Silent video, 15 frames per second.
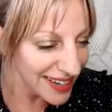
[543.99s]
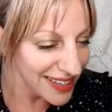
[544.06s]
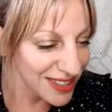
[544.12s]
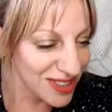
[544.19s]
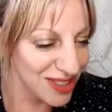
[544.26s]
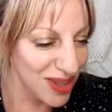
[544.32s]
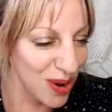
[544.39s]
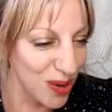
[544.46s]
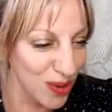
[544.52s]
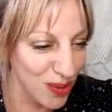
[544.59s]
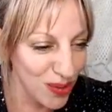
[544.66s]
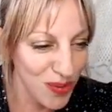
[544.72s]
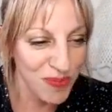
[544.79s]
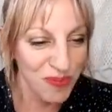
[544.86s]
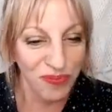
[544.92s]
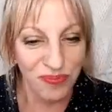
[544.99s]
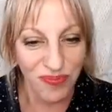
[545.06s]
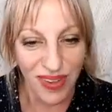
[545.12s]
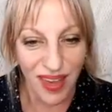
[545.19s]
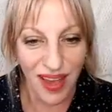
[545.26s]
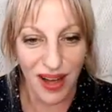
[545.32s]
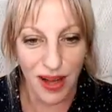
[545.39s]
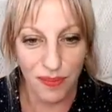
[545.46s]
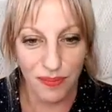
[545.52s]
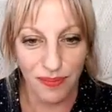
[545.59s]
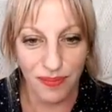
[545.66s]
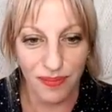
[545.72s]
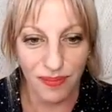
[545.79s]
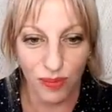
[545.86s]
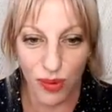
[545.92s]
So
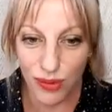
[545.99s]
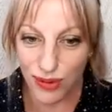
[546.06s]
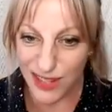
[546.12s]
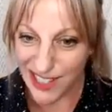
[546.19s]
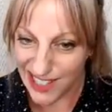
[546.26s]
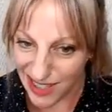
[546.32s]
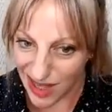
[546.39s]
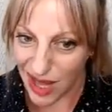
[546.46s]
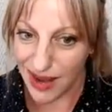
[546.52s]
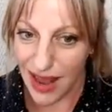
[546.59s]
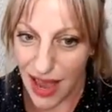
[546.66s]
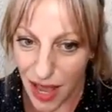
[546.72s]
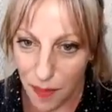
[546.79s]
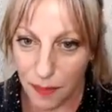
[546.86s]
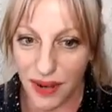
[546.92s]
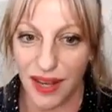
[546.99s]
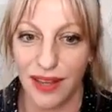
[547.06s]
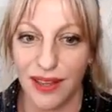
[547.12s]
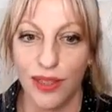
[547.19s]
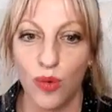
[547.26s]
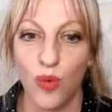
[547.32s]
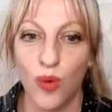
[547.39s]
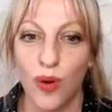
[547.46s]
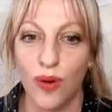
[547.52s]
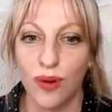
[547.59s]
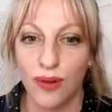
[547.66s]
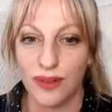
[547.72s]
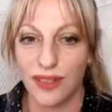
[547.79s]
we've seen that happening in the world.